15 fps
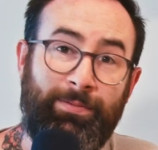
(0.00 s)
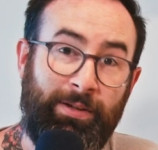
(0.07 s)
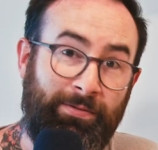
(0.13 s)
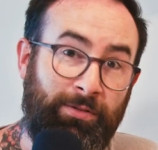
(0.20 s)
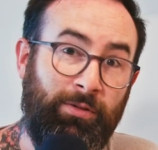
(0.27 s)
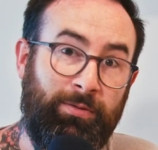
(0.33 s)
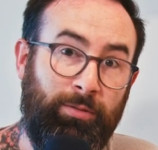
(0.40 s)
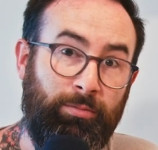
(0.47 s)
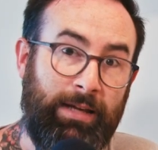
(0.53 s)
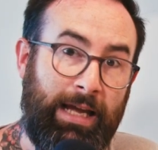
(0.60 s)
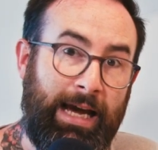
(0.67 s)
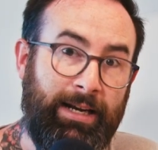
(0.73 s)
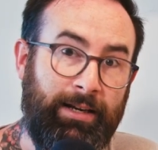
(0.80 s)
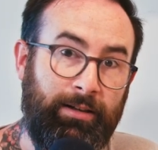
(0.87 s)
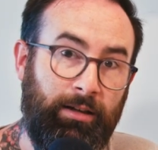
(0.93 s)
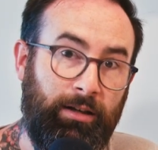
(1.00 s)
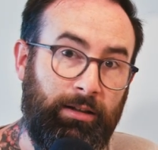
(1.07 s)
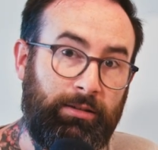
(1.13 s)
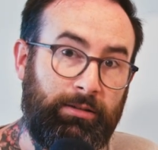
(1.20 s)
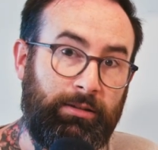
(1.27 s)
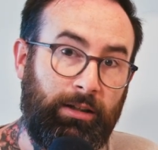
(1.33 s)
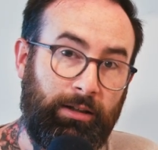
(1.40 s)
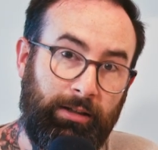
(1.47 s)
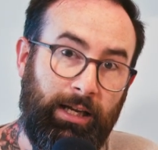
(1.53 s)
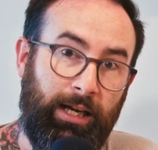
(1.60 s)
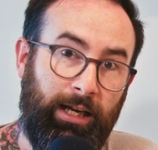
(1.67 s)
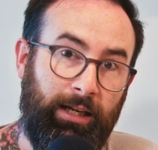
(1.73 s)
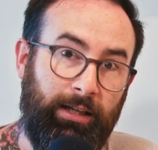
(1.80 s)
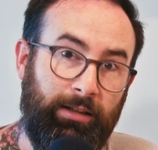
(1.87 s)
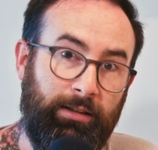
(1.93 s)
if you're from Canada,
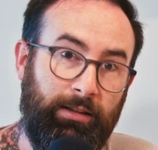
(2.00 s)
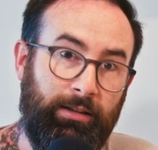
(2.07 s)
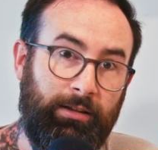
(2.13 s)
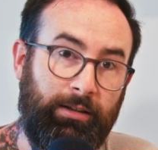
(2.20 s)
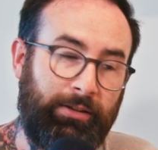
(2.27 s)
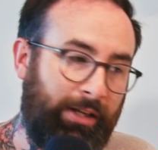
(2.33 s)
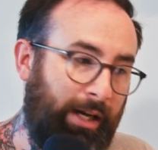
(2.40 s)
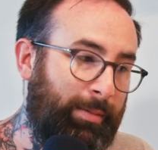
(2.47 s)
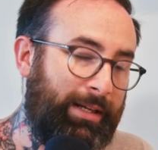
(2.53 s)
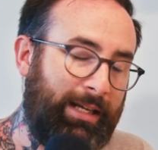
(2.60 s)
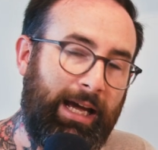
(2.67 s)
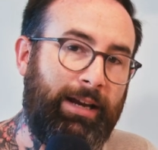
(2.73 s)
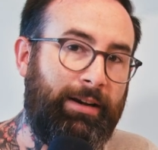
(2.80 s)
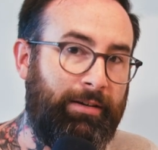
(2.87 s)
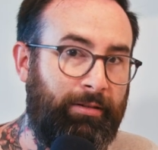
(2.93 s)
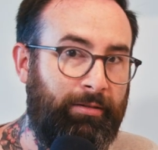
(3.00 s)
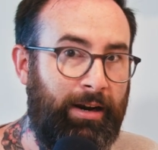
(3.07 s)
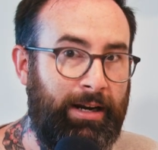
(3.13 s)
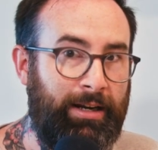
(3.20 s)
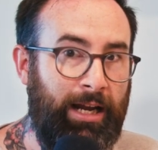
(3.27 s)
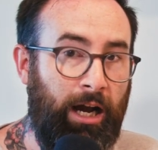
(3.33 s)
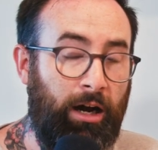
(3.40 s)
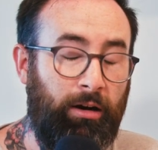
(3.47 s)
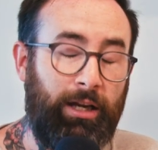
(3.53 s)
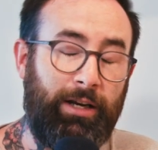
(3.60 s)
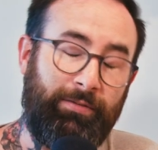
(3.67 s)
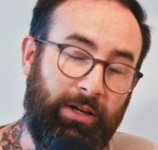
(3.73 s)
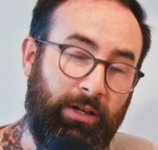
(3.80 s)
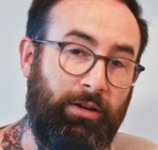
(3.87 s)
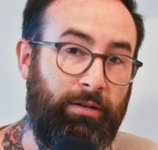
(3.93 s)
okay? Because I'm in Canada right now, and
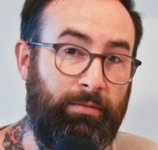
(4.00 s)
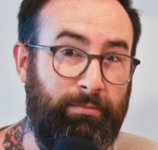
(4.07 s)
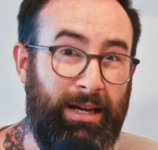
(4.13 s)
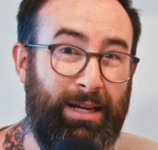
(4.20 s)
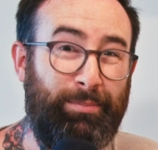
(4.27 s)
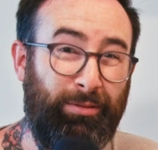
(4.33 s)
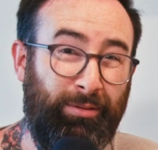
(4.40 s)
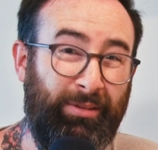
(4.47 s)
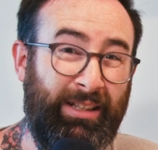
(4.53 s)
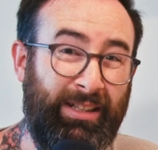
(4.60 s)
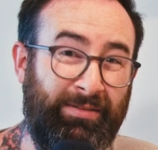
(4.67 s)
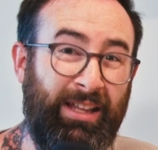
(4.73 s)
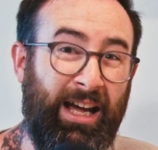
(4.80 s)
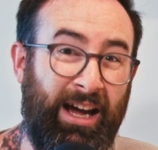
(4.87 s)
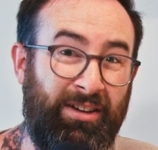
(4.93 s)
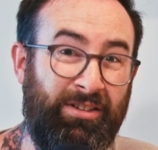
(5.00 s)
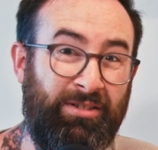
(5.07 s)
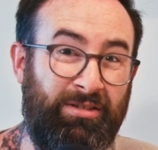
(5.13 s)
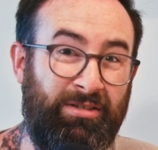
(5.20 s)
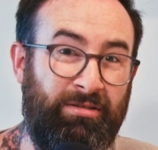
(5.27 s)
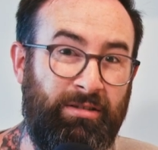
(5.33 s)
if I got a maple leaf tattoo,